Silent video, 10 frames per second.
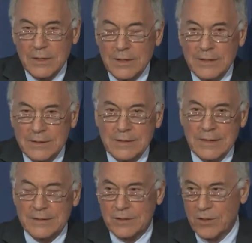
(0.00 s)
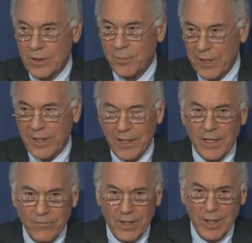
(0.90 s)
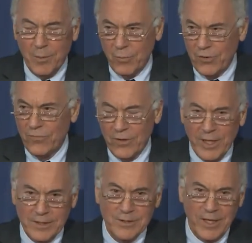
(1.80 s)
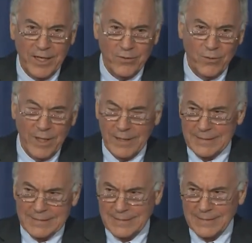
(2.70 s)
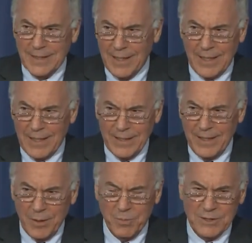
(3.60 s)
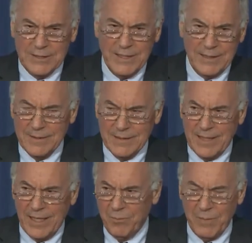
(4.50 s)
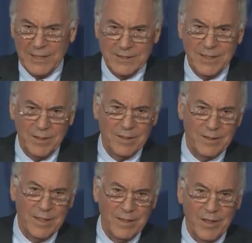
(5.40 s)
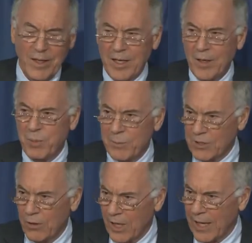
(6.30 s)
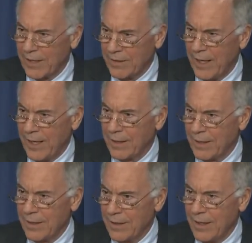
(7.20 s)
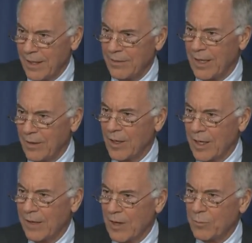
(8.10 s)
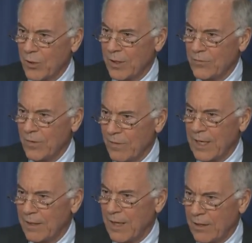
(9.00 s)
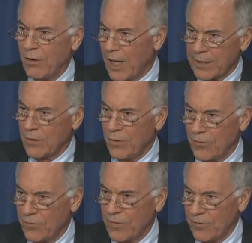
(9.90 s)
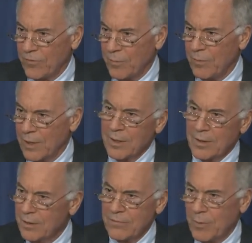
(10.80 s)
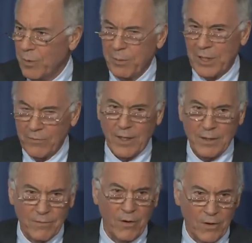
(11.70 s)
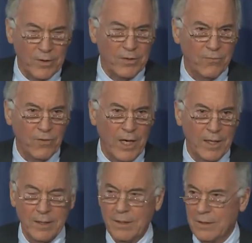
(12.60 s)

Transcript: it's, it's good to pick an even number for an exchange rate. O odd numbers get kind of messy. And, and, people don't like that. And, and, then, and then pretty soon they, they don't like the whole system simply because it's hard to divide.